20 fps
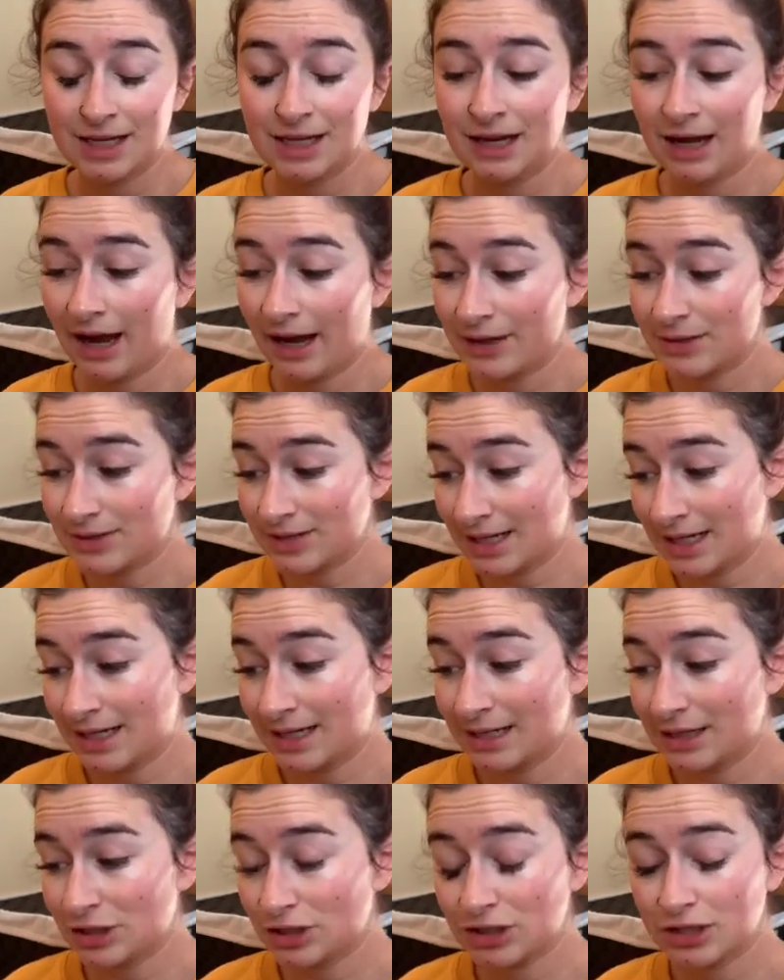I use it in
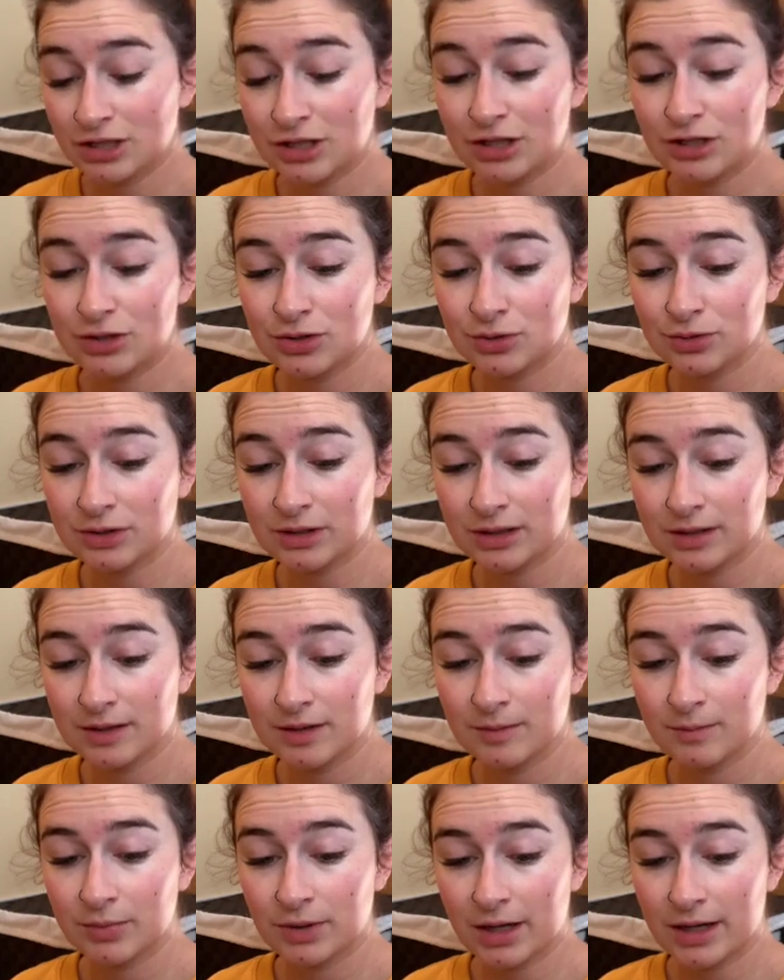addition to the Tula
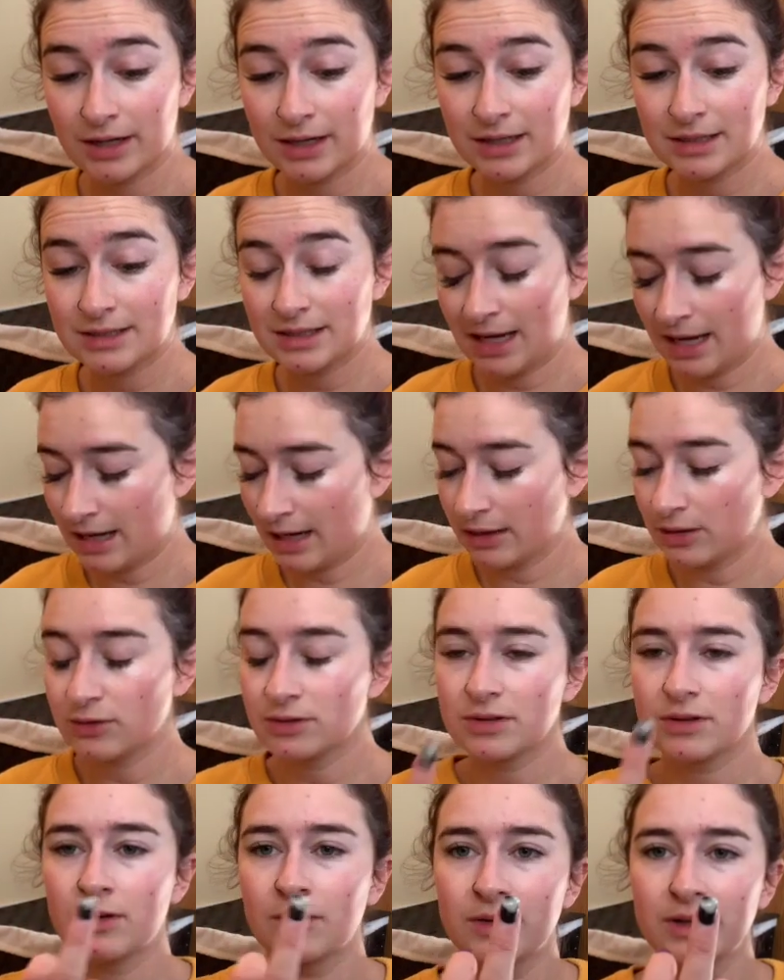product, and I use
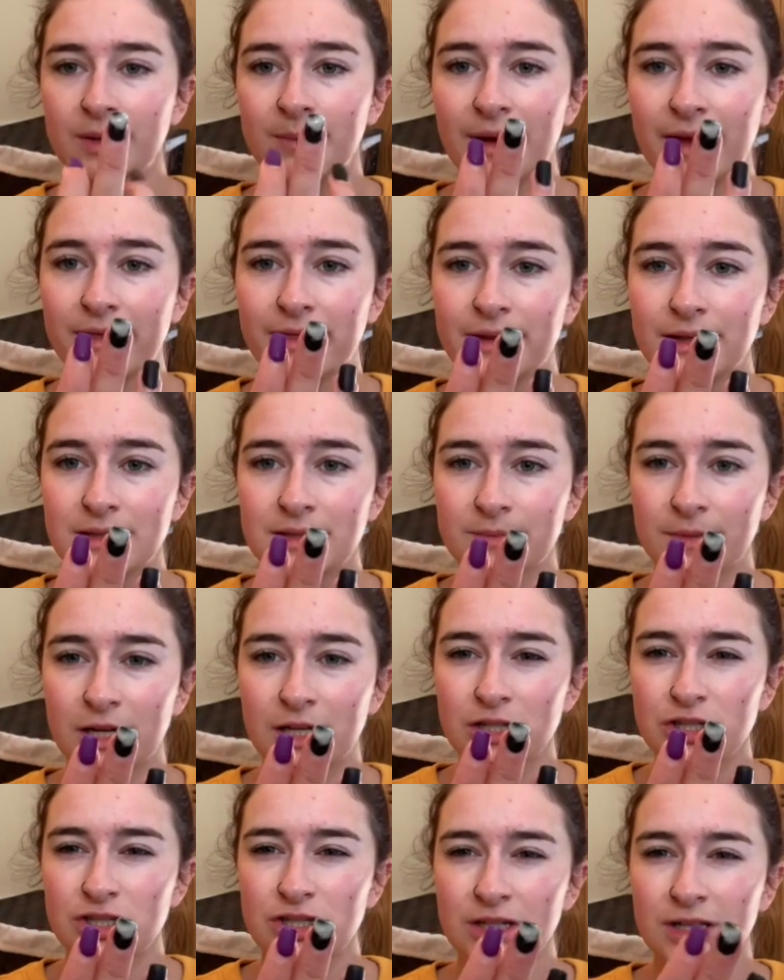only about this
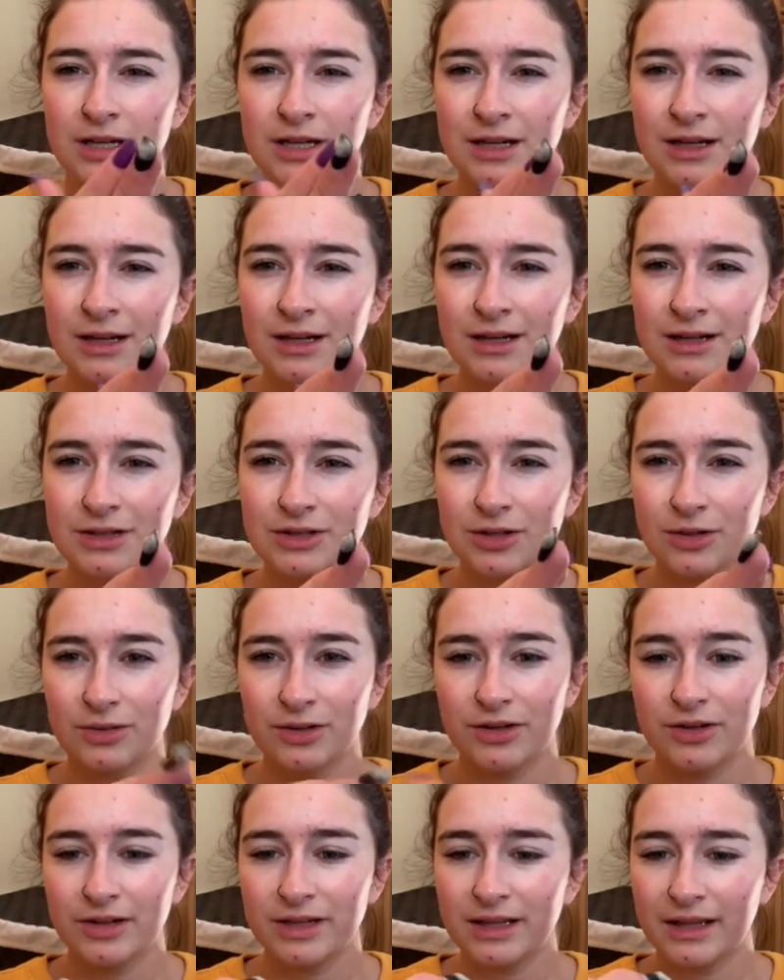much, so
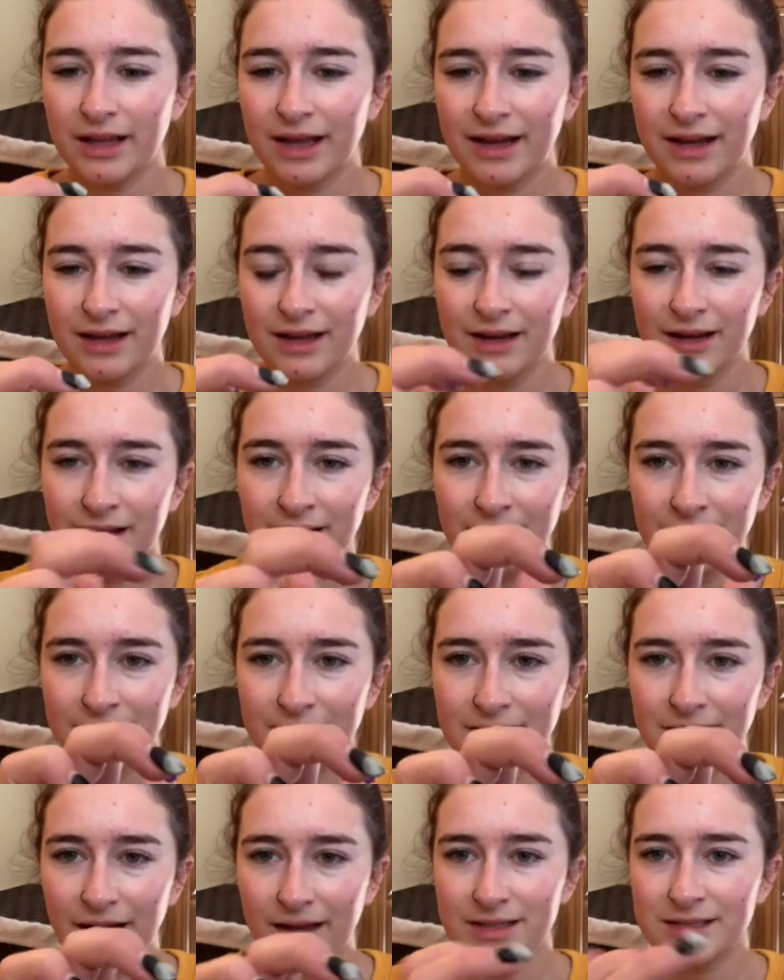literally like
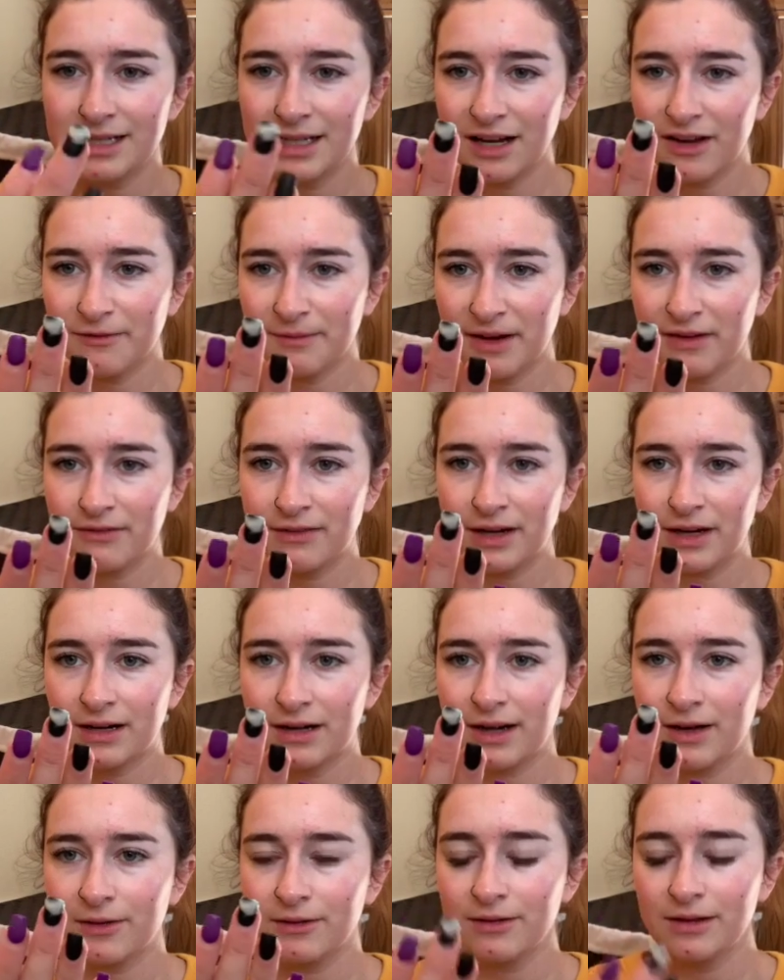dusting of my
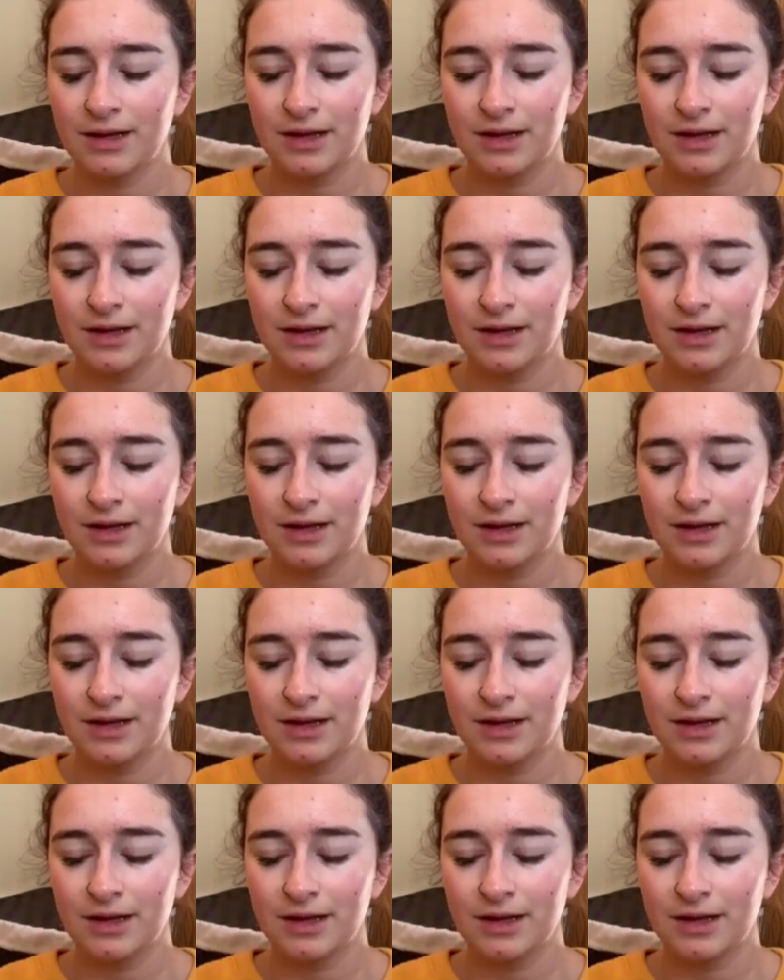fingernail.